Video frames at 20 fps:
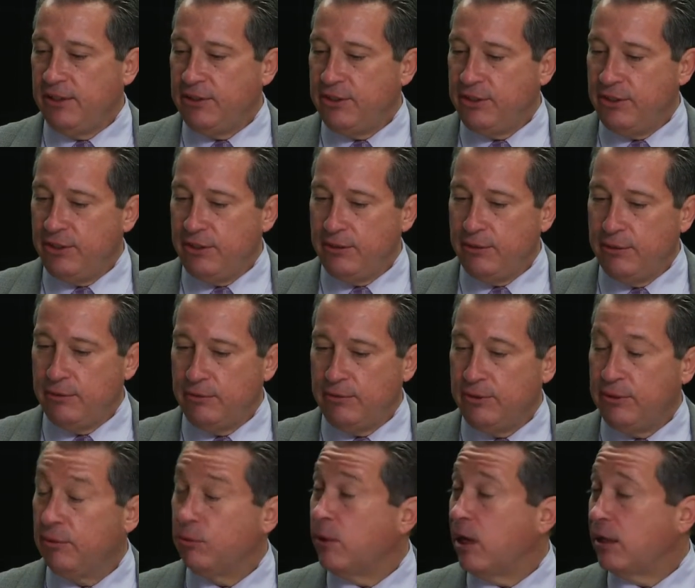to
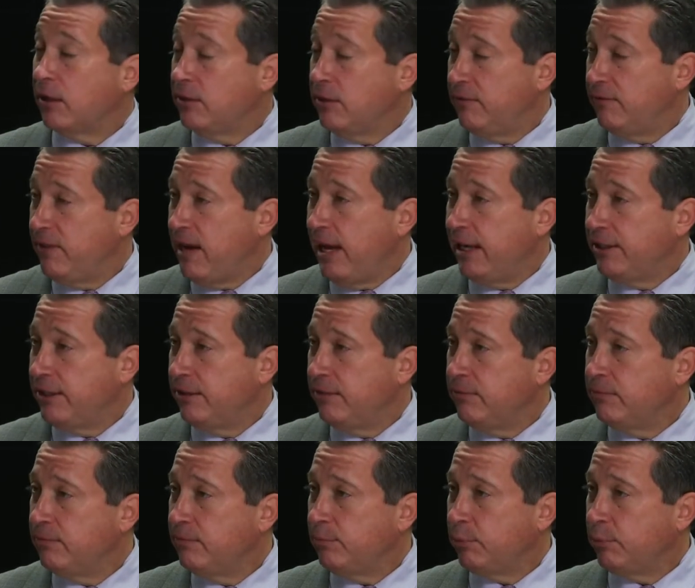do relative value